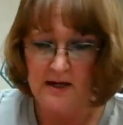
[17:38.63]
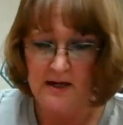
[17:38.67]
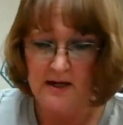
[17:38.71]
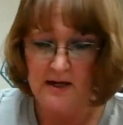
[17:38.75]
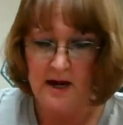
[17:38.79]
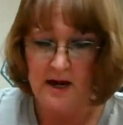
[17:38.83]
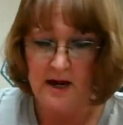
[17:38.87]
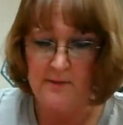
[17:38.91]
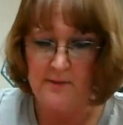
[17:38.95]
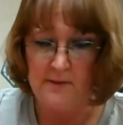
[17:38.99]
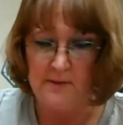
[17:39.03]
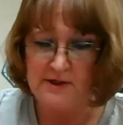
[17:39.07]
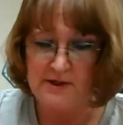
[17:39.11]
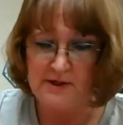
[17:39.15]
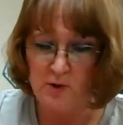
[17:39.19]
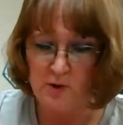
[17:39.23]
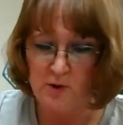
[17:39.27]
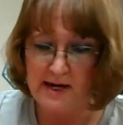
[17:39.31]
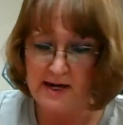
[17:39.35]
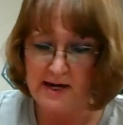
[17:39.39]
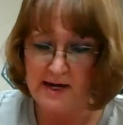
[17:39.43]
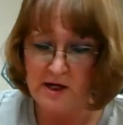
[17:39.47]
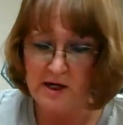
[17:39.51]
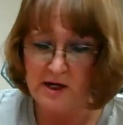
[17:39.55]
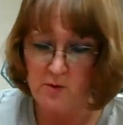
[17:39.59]
I'll be
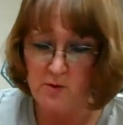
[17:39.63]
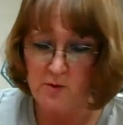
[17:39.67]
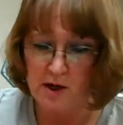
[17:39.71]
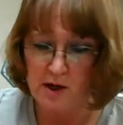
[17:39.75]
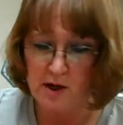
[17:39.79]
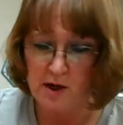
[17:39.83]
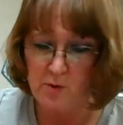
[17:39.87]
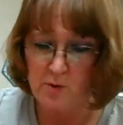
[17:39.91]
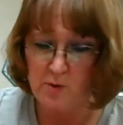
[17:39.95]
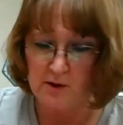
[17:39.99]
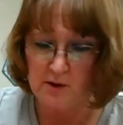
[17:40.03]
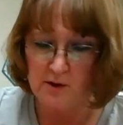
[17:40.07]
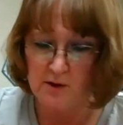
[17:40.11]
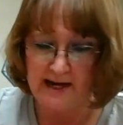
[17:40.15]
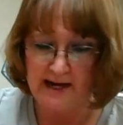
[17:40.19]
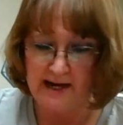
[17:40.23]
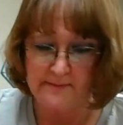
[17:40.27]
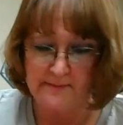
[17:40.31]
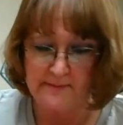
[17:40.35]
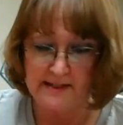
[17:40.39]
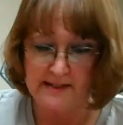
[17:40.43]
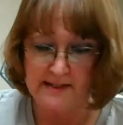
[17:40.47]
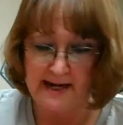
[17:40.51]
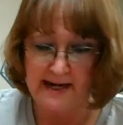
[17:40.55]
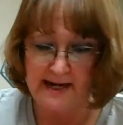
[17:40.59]
joining you on Quilt-Cam
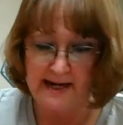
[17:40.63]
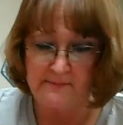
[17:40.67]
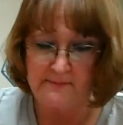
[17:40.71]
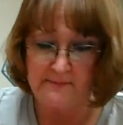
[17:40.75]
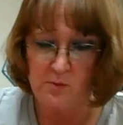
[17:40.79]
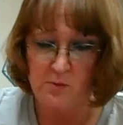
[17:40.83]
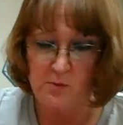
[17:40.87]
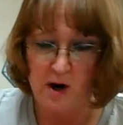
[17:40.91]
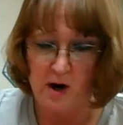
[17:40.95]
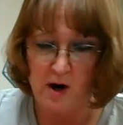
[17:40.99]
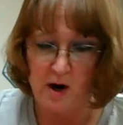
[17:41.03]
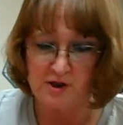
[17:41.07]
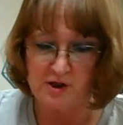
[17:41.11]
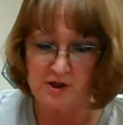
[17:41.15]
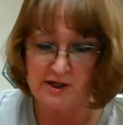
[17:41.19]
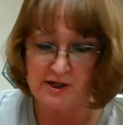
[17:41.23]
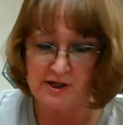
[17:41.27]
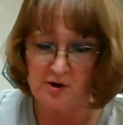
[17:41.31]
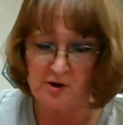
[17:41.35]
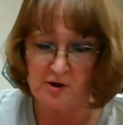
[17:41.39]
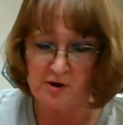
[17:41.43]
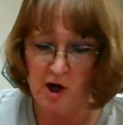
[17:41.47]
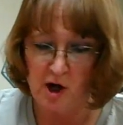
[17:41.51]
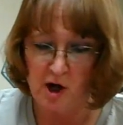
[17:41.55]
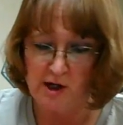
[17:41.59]
tonight. I've been watching
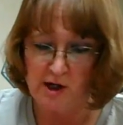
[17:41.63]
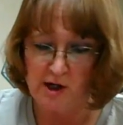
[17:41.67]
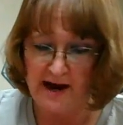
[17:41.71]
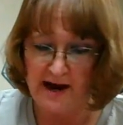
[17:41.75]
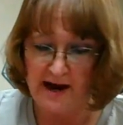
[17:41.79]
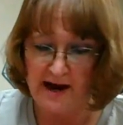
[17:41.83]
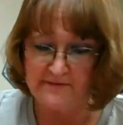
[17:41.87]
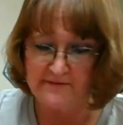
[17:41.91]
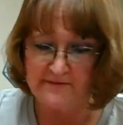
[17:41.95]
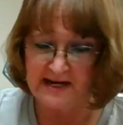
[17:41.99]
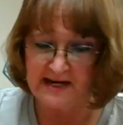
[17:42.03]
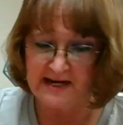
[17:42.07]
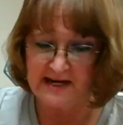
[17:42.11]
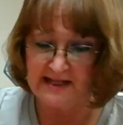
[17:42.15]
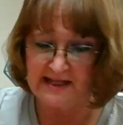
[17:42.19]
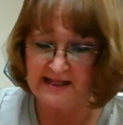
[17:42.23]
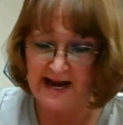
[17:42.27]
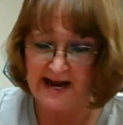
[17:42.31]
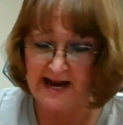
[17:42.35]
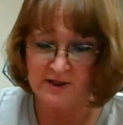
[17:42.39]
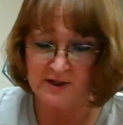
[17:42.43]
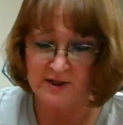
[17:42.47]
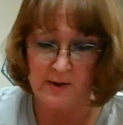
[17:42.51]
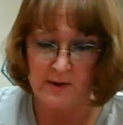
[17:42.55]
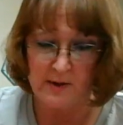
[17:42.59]
your archives, and
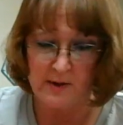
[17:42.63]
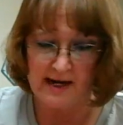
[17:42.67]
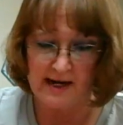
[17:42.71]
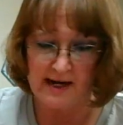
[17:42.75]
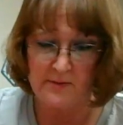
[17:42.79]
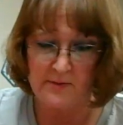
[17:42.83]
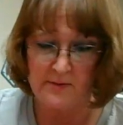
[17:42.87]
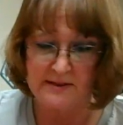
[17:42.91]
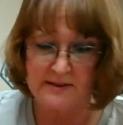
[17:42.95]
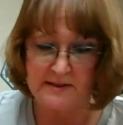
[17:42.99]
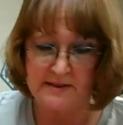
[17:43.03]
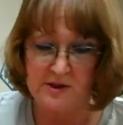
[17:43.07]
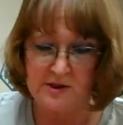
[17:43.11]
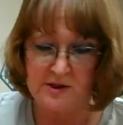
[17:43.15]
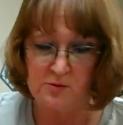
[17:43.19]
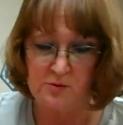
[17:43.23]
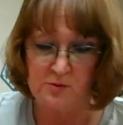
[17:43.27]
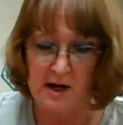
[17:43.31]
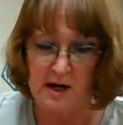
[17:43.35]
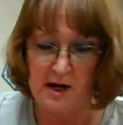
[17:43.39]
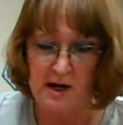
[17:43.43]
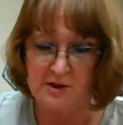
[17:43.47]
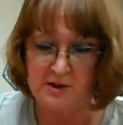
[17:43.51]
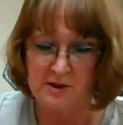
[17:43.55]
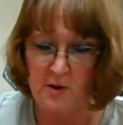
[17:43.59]
last week I was in
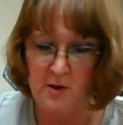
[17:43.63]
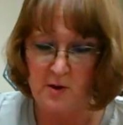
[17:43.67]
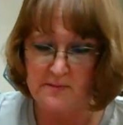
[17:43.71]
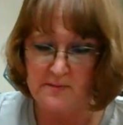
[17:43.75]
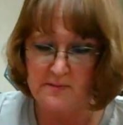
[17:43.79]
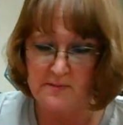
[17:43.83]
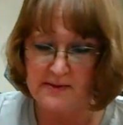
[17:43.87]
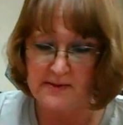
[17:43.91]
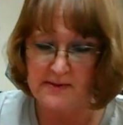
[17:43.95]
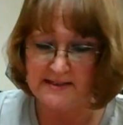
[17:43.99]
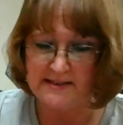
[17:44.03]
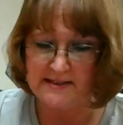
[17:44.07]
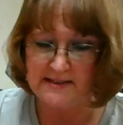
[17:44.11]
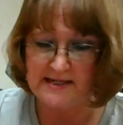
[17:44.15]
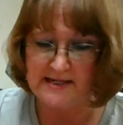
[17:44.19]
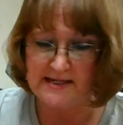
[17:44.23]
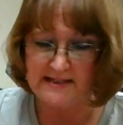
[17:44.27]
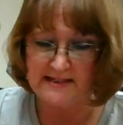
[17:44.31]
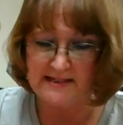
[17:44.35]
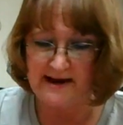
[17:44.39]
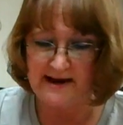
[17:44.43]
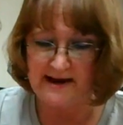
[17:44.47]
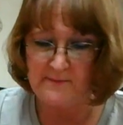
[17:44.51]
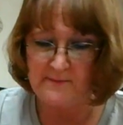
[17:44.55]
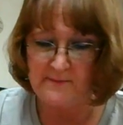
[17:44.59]
Toronto on
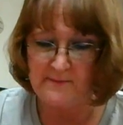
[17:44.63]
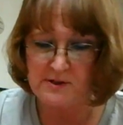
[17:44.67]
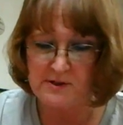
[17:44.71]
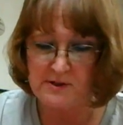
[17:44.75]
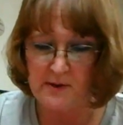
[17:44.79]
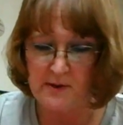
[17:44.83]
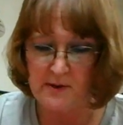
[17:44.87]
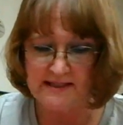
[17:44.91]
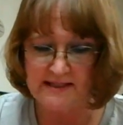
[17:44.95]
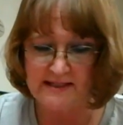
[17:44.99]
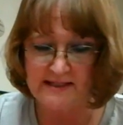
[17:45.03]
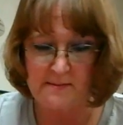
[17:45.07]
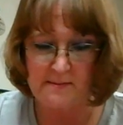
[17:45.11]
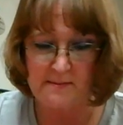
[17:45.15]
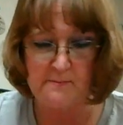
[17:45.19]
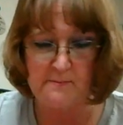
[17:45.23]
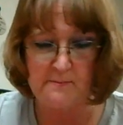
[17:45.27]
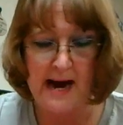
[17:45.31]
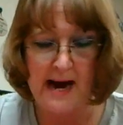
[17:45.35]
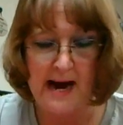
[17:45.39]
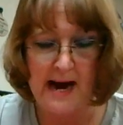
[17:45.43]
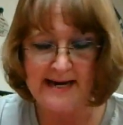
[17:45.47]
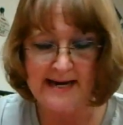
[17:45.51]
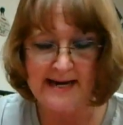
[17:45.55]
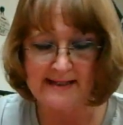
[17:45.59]
business. I've been doing some
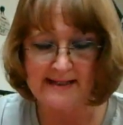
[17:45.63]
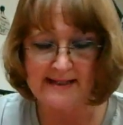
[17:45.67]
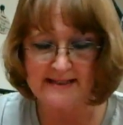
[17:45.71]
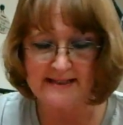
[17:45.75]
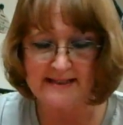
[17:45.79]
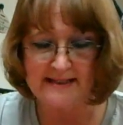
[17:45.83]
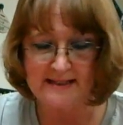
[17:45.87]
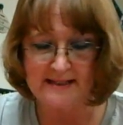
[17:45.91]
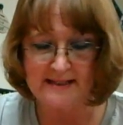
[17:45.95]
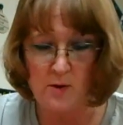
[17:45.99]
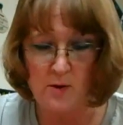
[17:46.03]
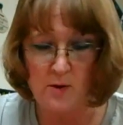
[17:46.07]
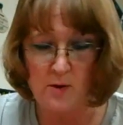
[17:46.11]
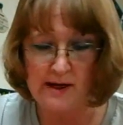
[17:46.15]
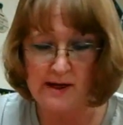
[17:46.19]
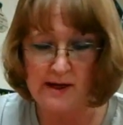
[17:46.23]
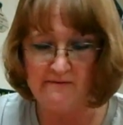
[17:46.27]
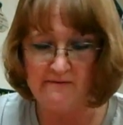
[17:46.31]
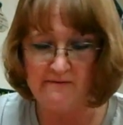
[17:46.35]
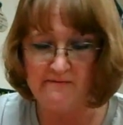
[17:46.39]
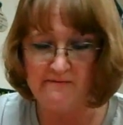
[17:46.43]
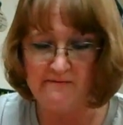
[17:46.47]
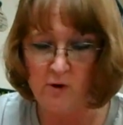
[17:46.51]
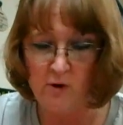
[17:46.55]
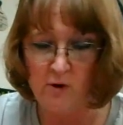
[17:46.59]
mindless sewing
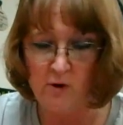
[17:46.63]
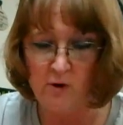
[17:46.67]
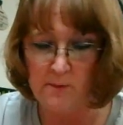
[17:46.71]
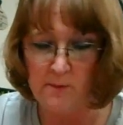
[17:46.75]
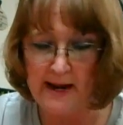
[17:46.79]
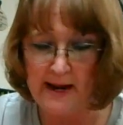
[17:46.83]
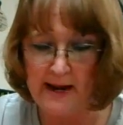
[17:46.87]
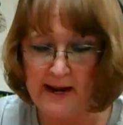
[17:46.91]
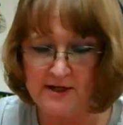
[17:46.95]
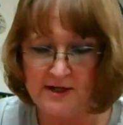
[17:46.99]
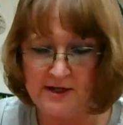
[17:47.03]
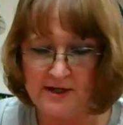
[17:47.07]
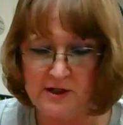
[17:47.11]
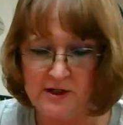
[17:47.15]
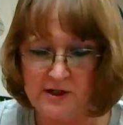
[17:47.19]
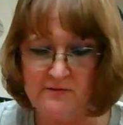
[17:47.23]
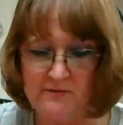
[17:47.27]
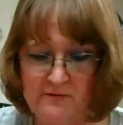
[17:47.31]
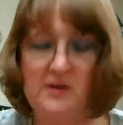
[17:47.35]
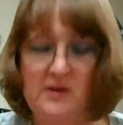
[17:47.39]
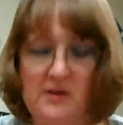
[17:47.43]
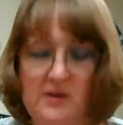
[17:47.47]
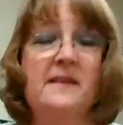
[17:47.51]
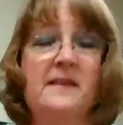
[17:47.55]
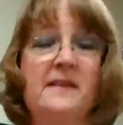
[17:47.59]
of 4 patches
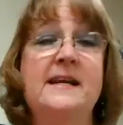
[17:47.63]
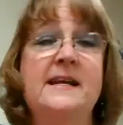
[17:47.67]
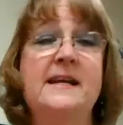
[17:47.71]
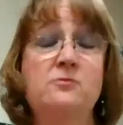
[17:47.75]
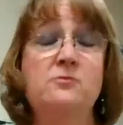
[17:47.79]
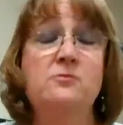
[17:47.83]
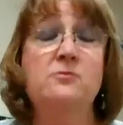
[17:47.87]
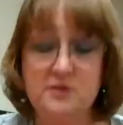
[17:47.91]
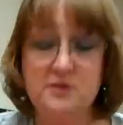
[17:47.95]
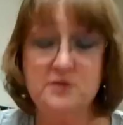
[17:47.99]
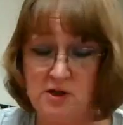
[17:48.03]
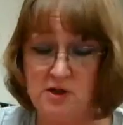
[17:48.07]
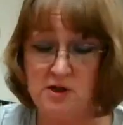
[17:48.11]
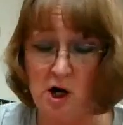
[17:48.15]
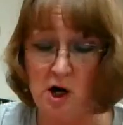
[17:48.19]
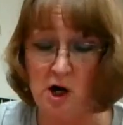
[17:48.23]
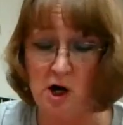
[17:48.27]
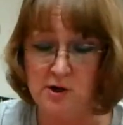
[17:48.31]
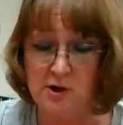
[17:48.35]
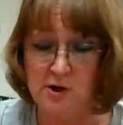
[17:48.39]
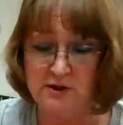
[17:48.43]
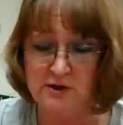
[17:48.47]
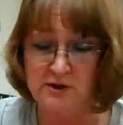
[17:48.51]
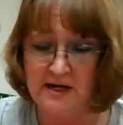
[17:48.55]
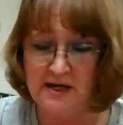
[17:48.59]
for Cathedral
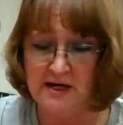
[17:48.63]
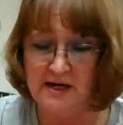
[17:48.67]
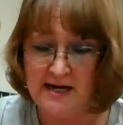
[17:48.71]
Stars,